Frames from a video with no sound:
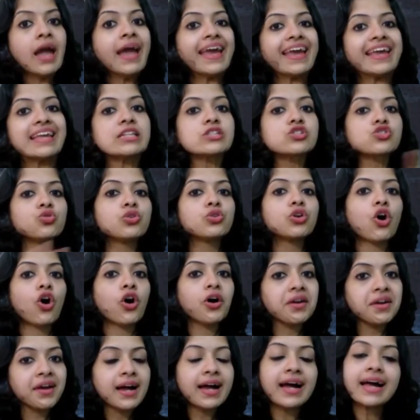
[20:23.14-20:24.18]
into
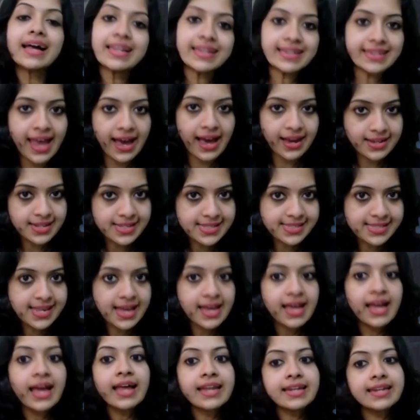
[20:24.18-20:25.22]
your lungs.
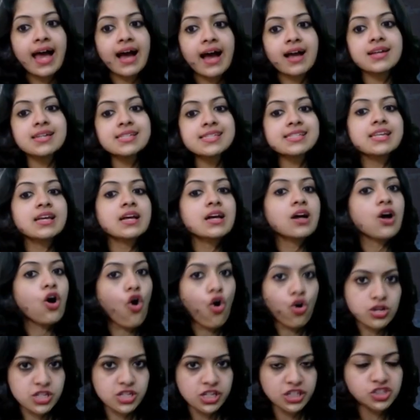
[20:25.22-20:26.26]
Lungs
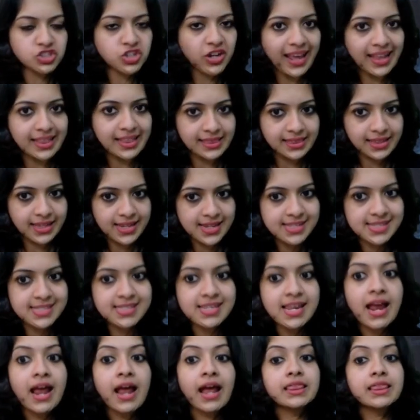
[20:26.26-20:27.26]
oxygenate this,